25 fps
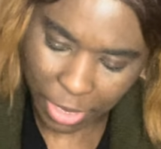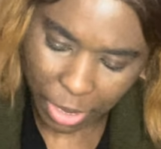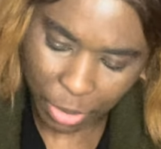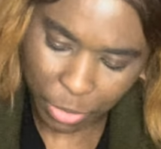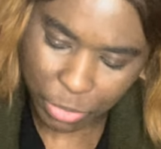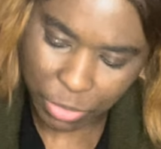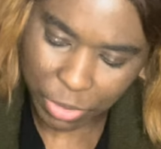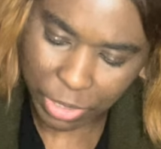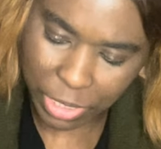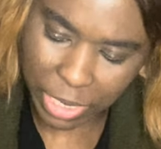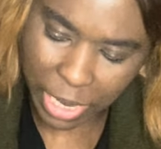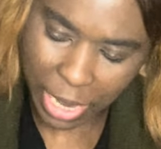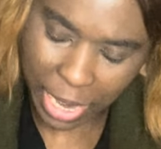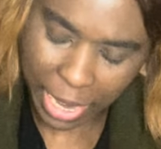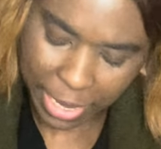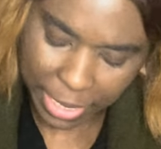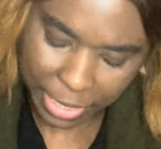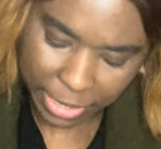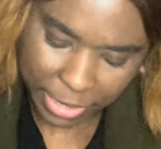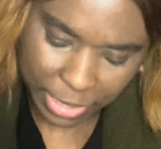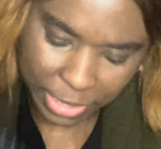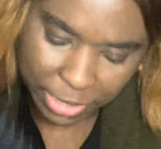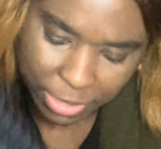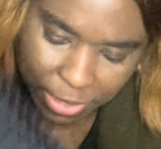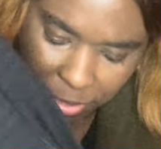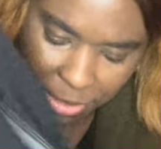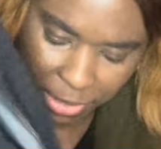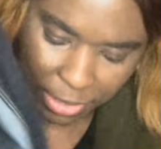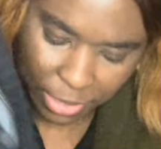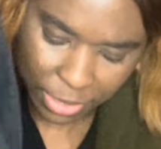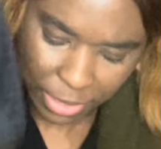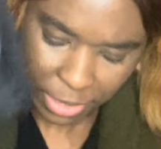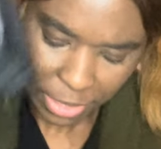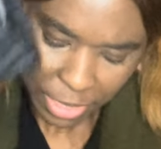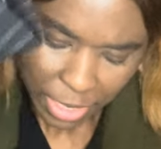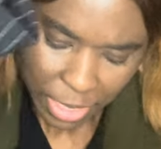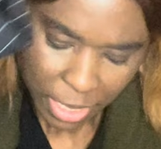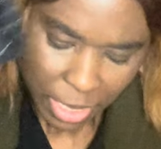I won't lie. This
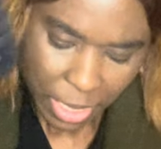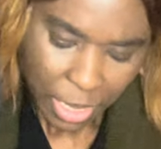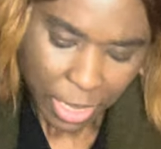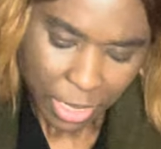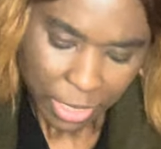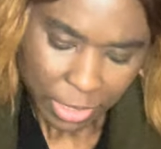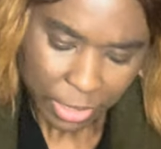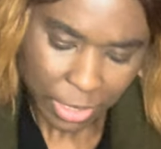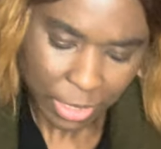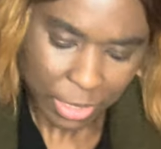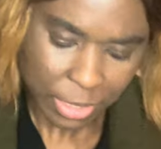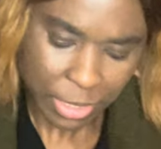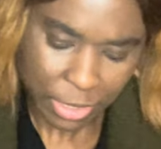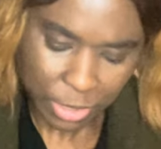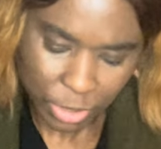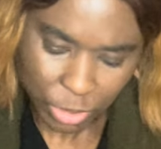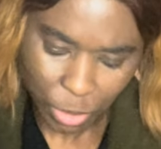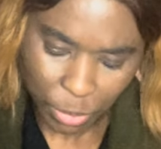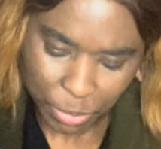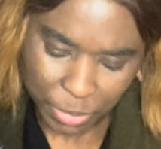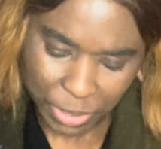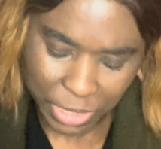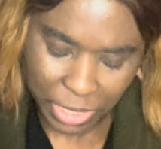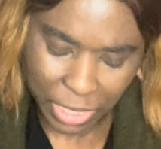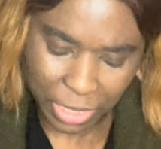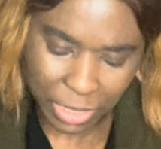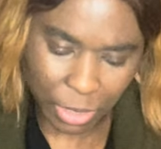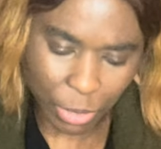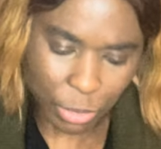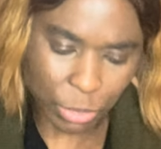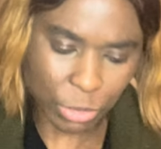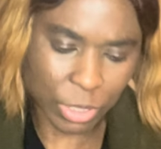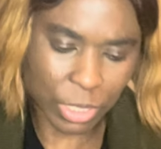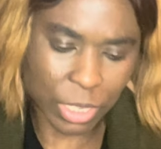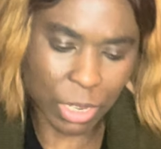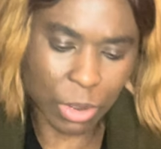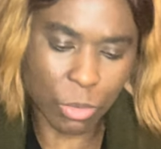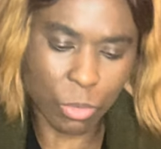is something that I
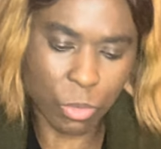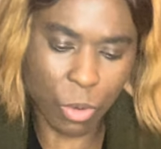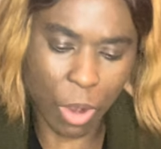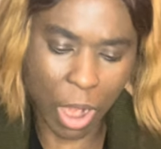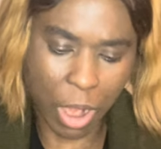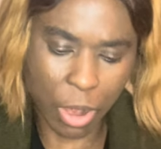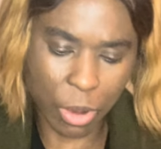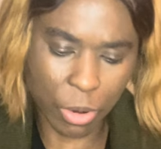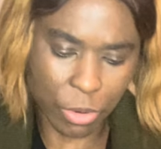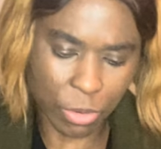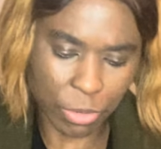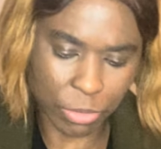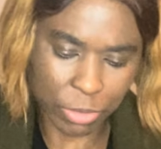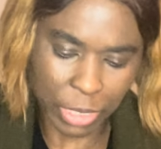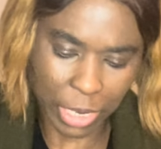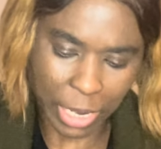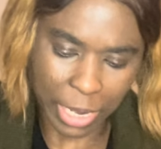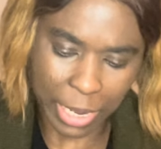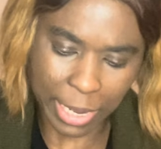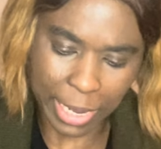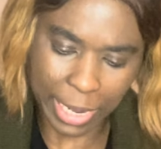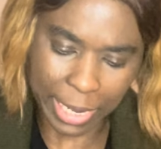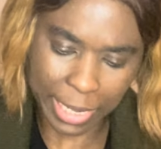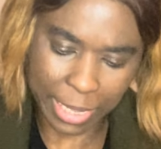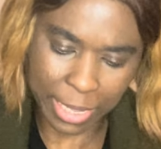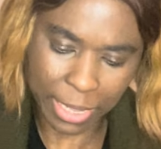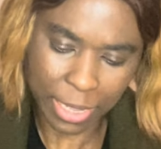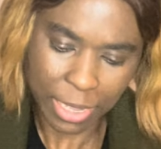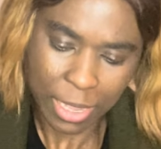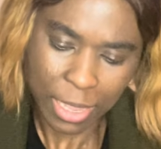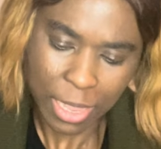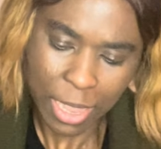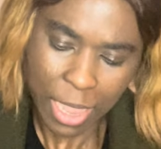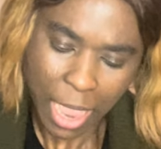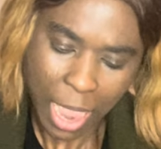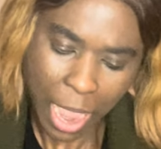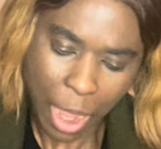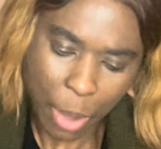would say, wow, that like,
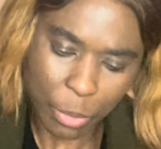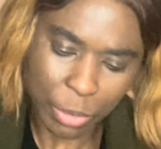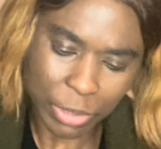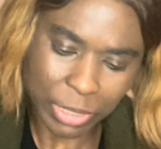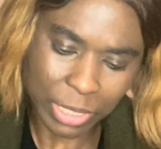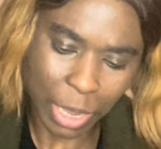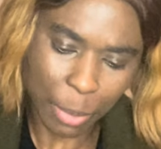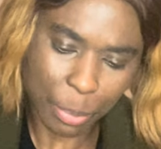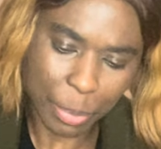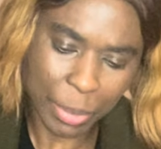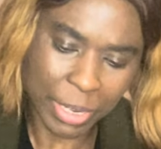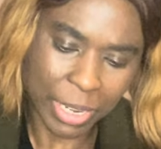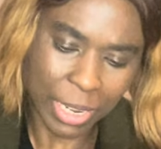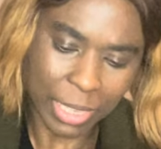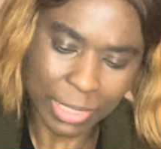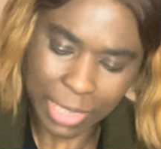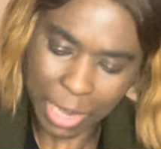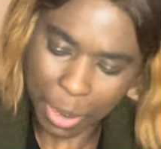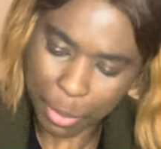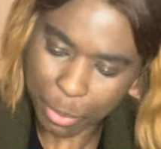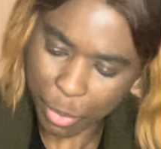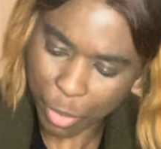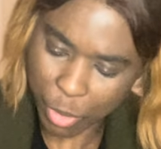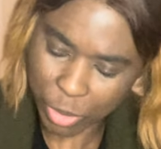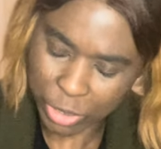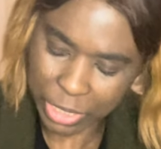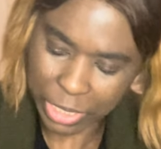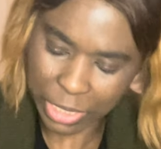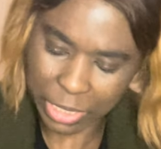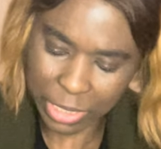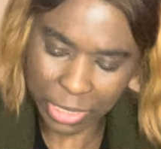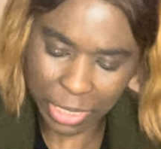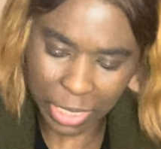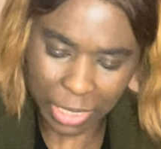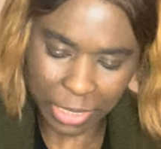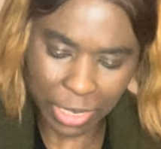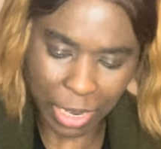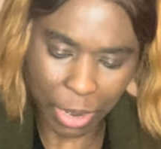I was happy that I bought
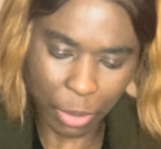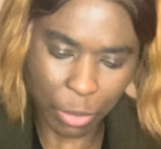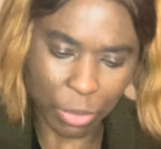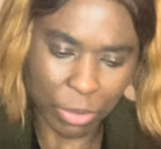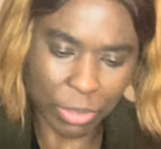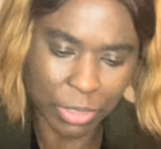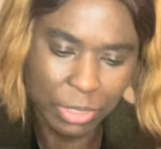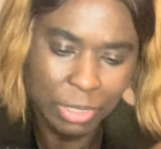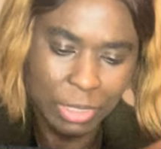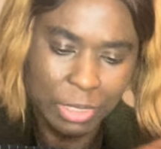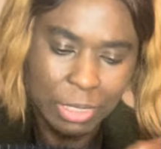it and I was